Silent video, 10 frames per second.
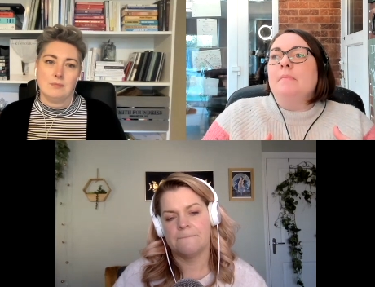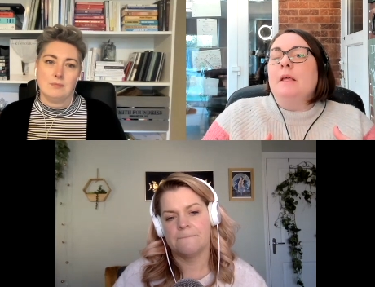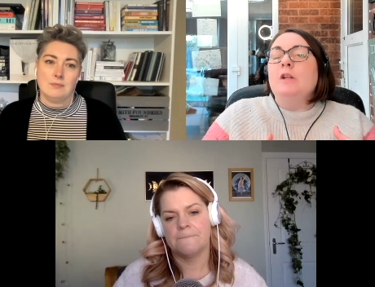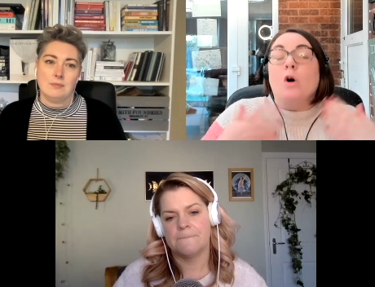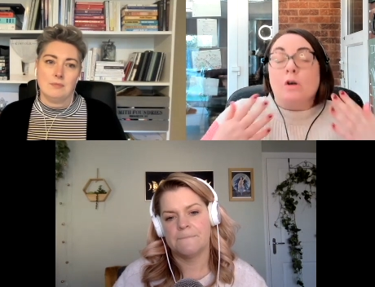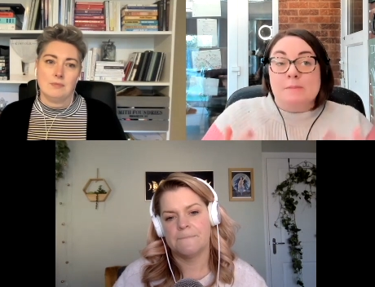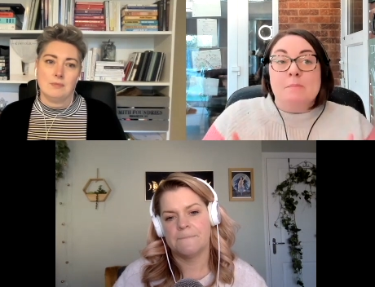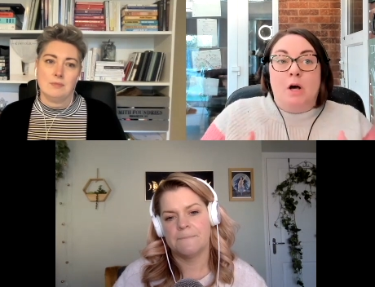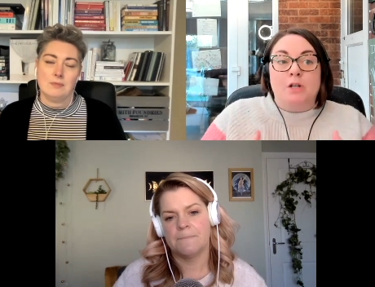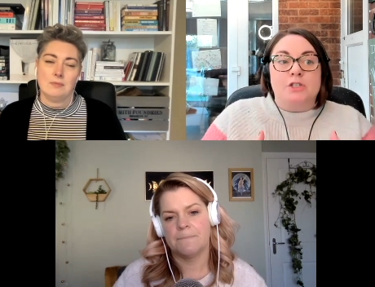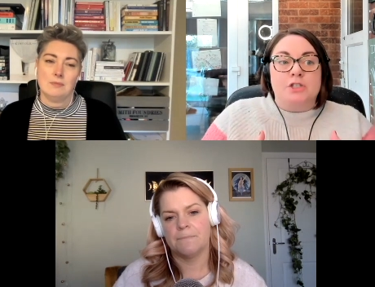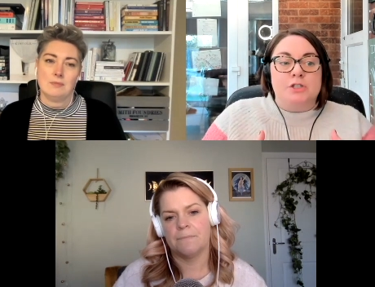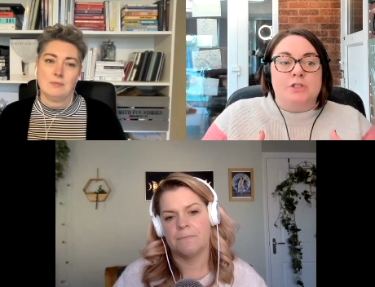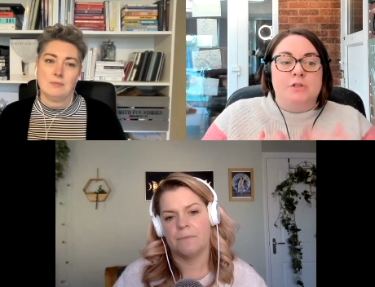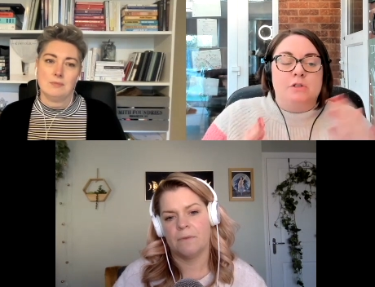Speaker 1: not as much
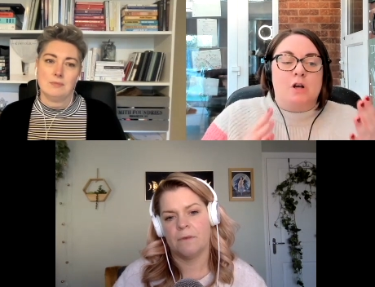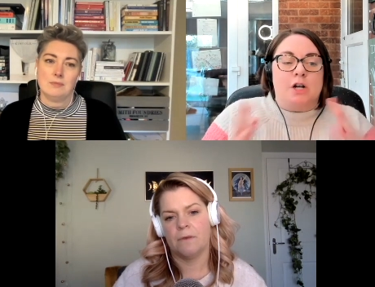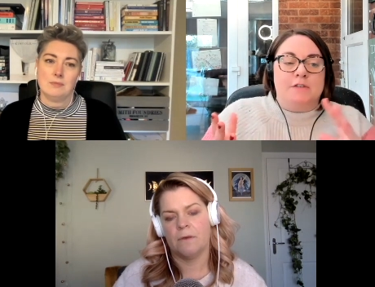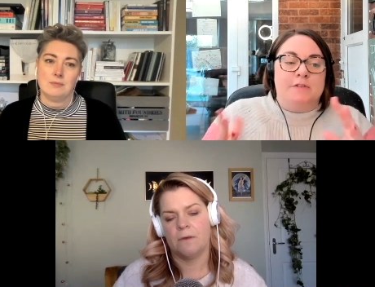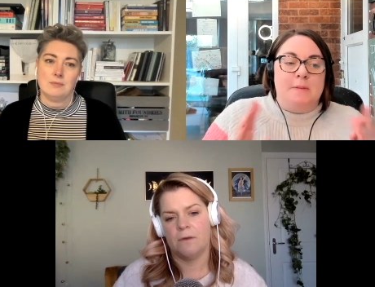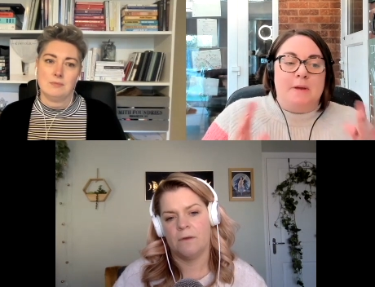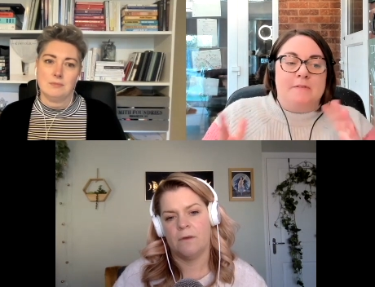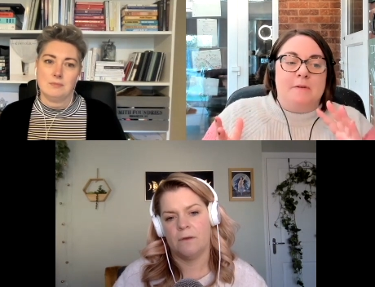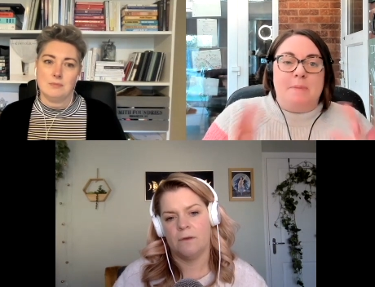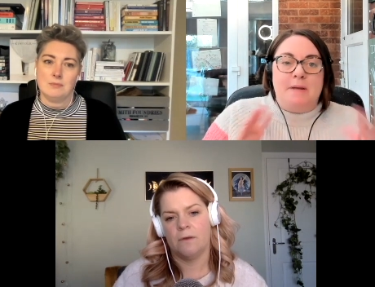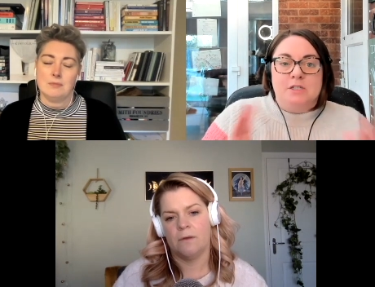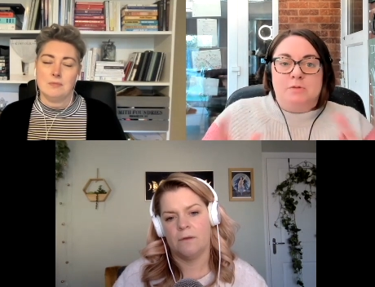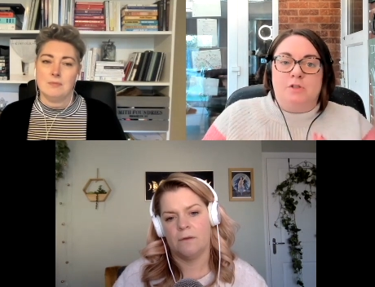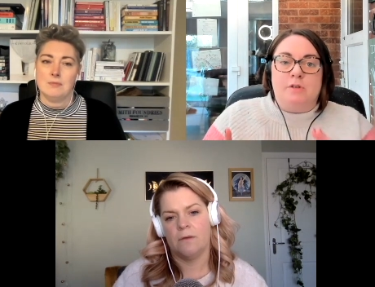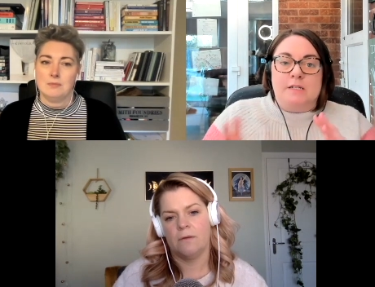kind of in a bit of a binge
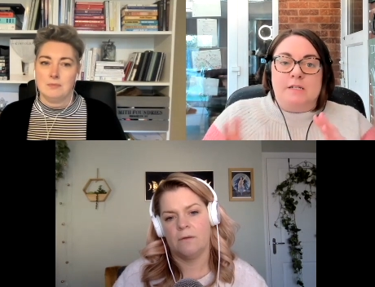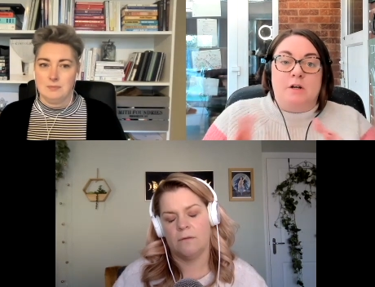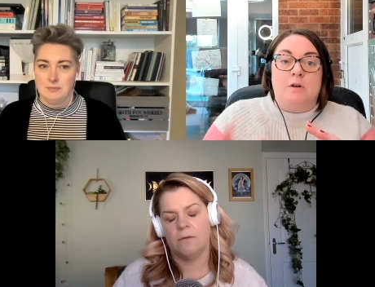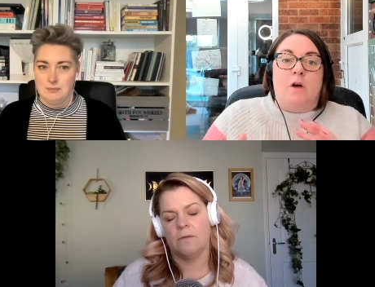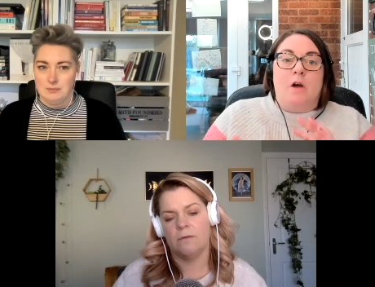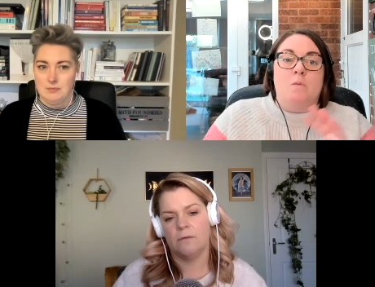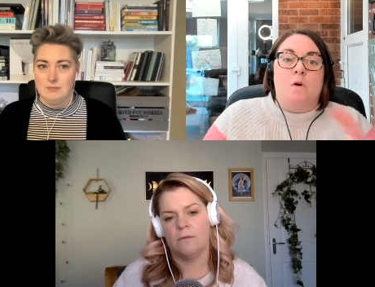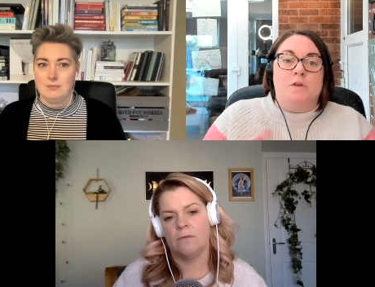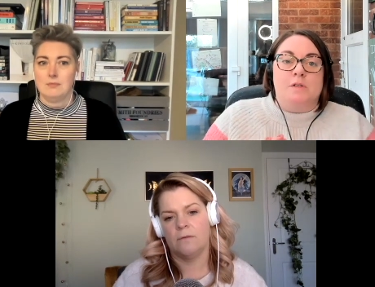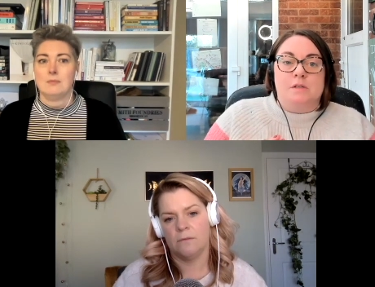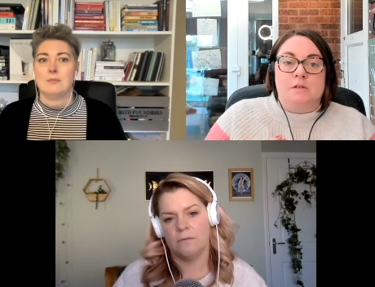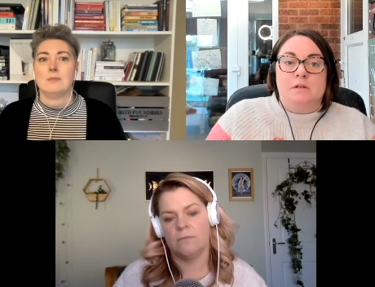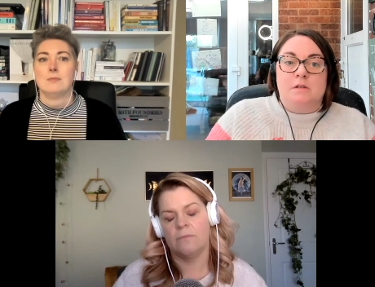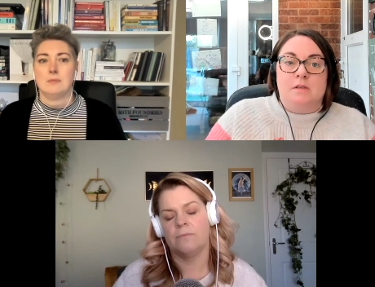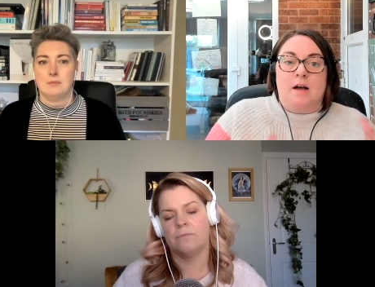restrict cycle that I was,
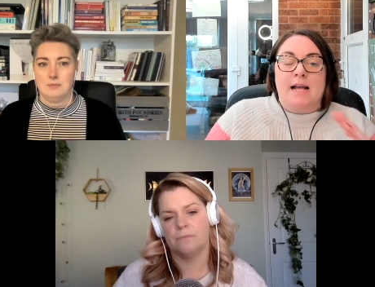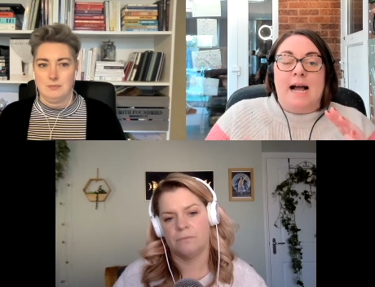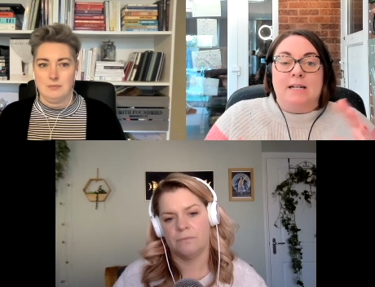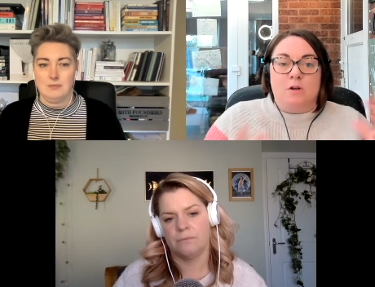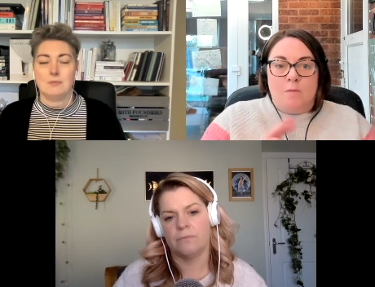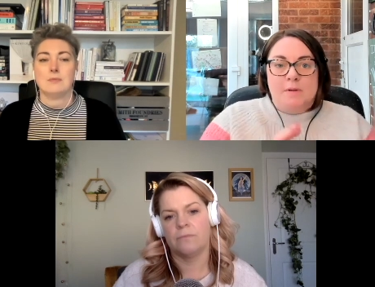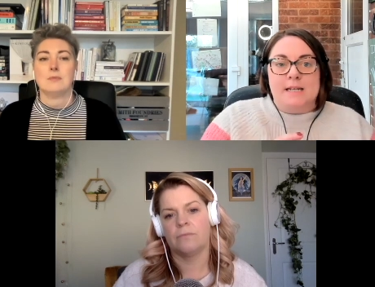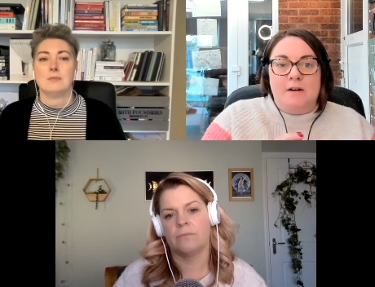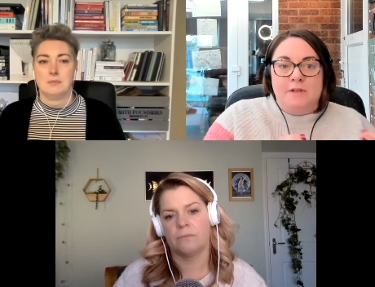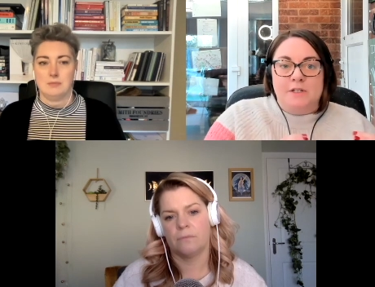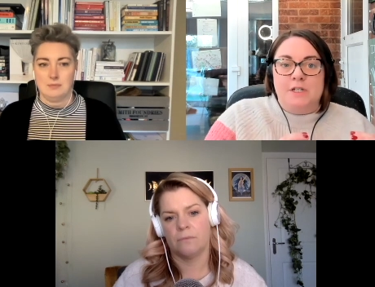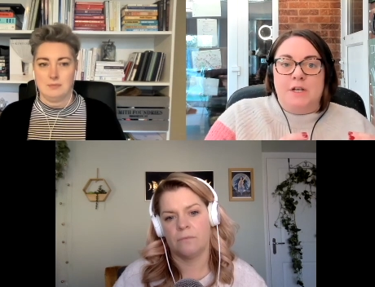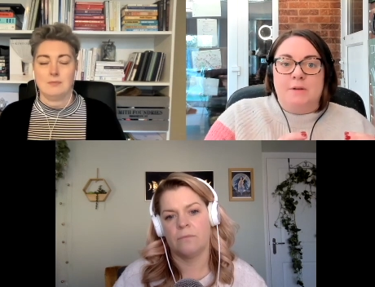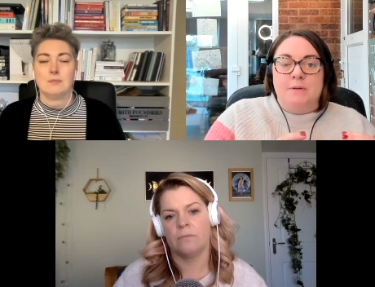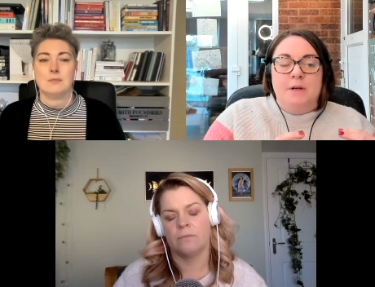that I had got myself into,